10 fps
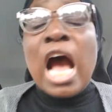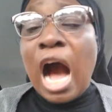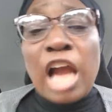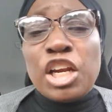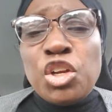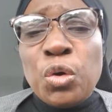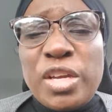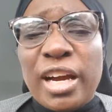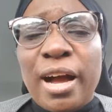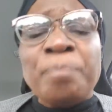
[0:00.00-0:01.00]

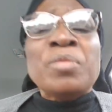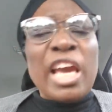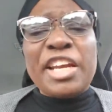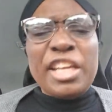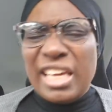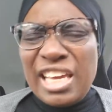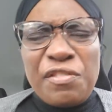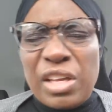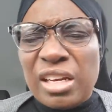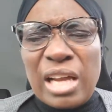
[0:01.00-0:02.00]
Hallelujah. And
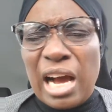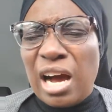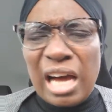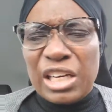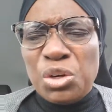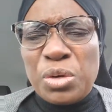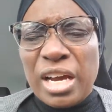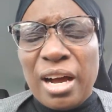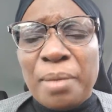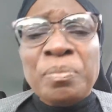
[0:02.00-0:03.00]
even, uh,
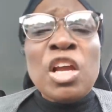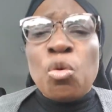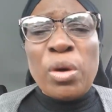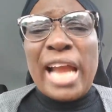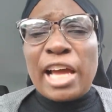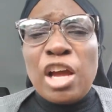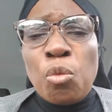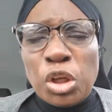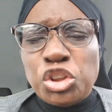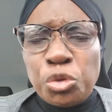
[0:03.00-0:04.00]
hallelujah, when I
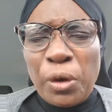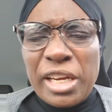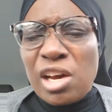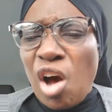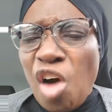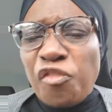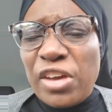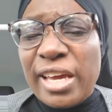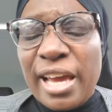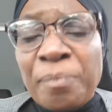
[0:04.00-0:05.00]
would drink
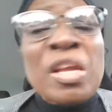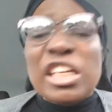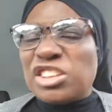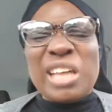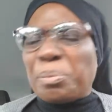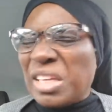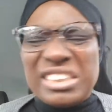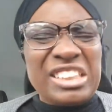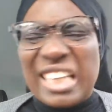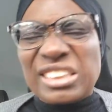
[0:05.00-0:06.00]
coffee,
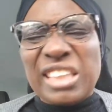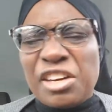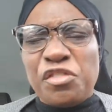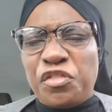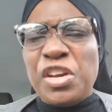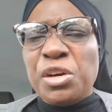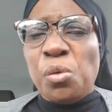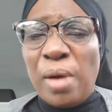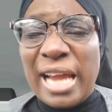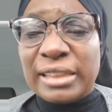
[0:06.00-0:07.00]
something just didn't
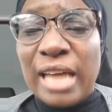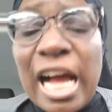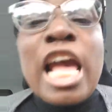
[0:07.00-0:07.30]
feel right.